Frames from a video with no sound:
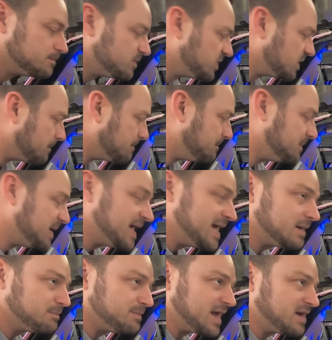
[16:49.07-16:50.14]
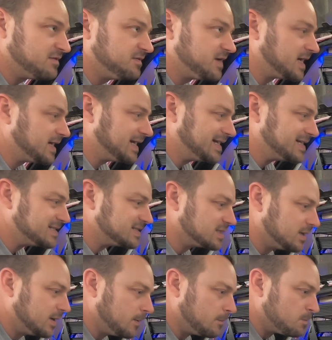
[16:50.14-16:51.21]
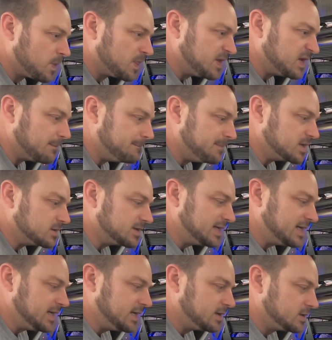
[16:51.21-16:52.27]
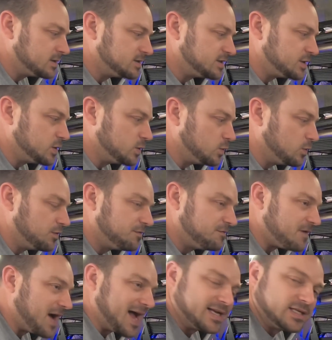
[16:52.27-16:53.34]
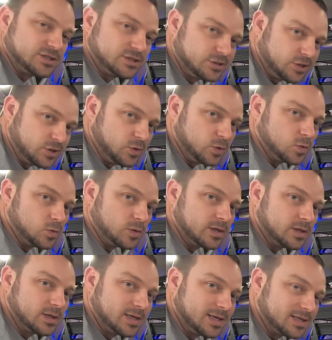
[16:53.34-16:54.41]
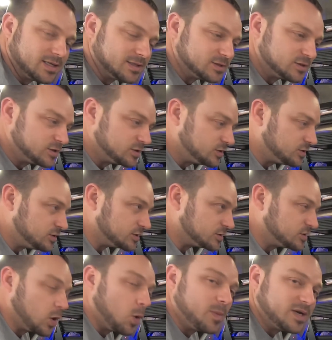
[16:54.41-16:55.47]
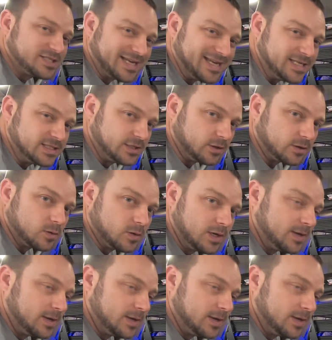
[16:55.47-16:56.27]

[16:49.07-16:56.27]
The big benefit is the ability to fine tune just so much easier.